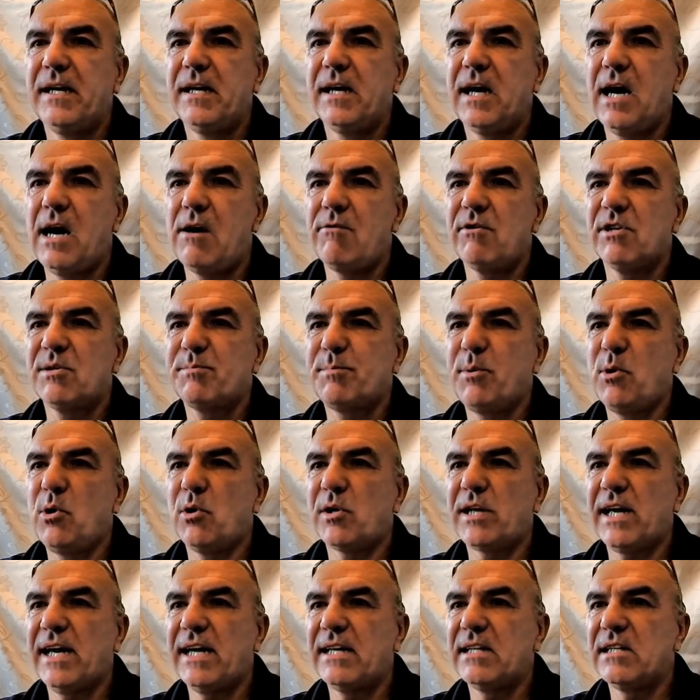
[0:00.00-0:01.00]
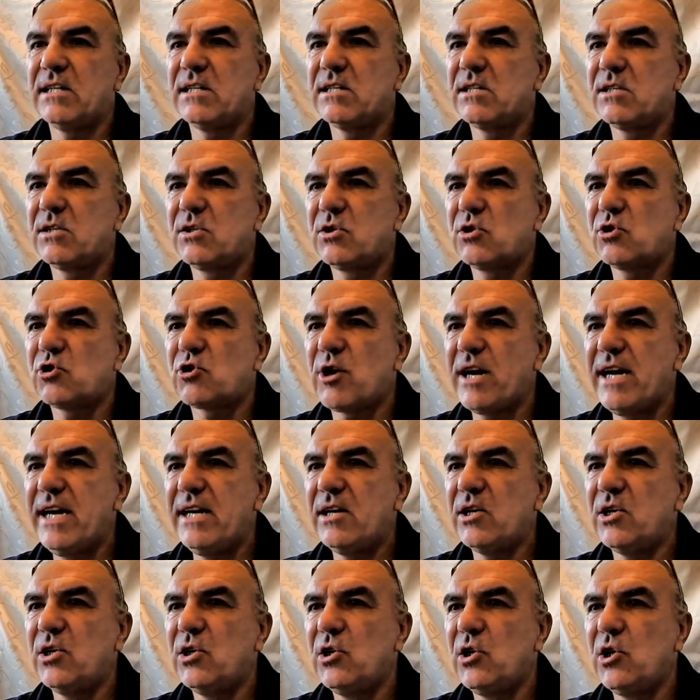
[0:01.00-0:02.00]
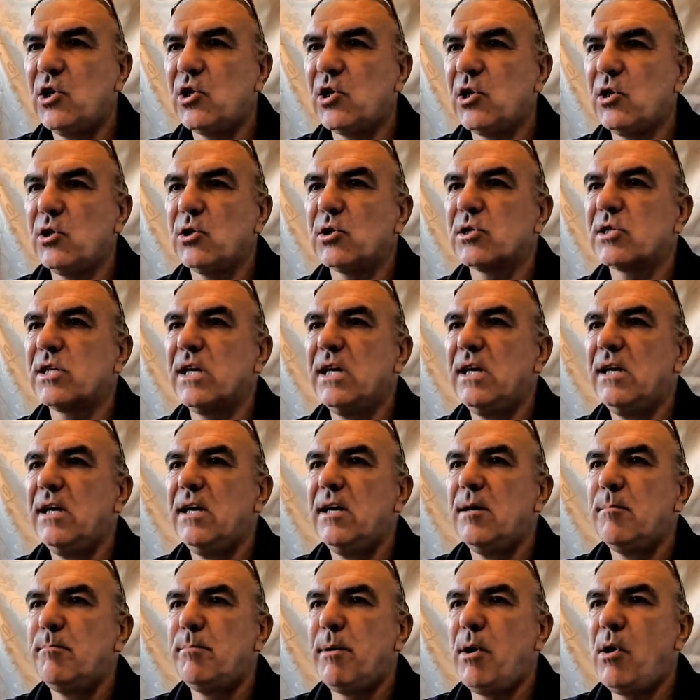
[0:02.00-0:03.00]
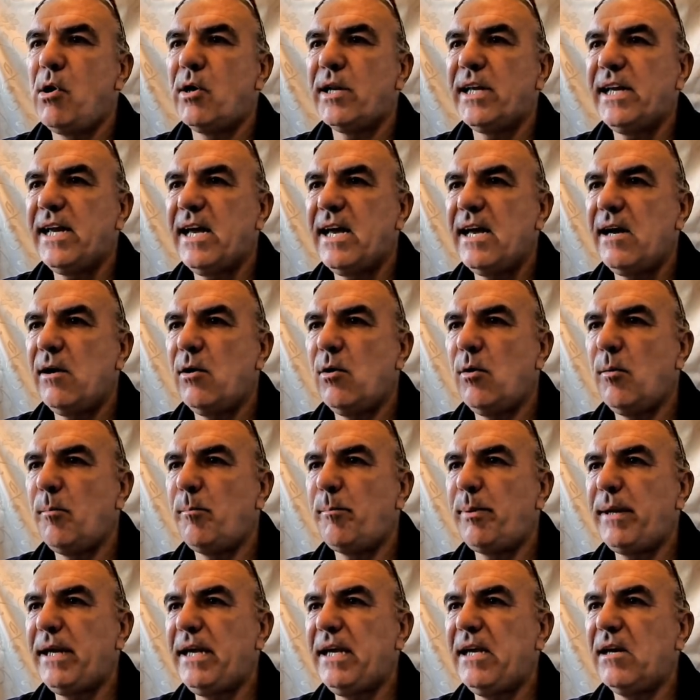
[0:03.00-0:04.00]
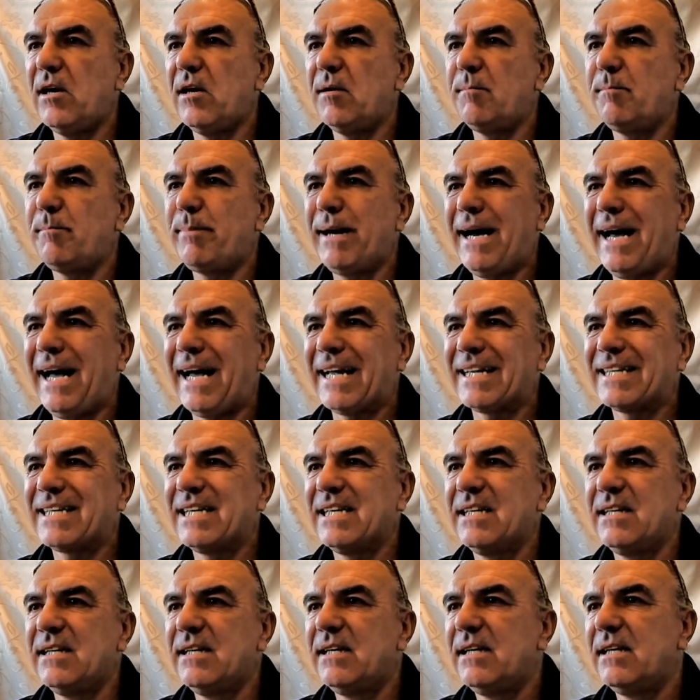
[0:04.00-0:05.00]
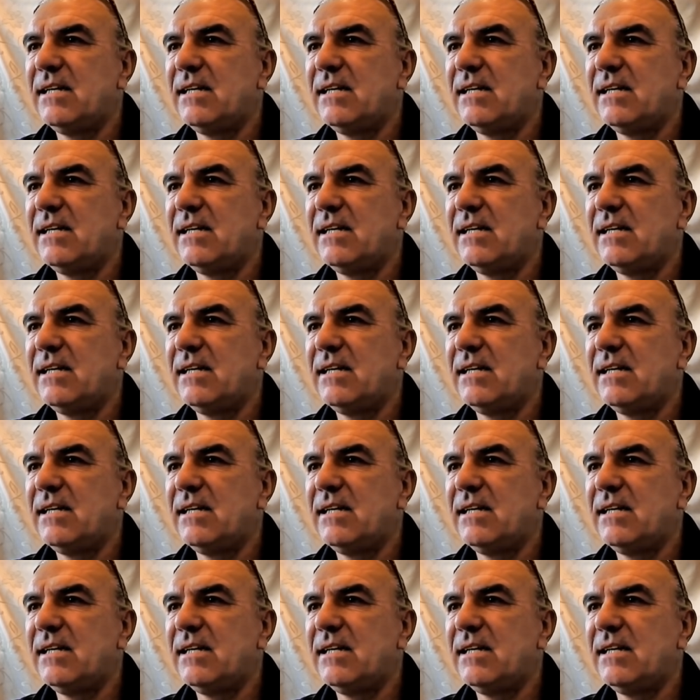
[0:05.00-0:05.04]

Irish border and trade hurdles. Barnier upbeat on pact.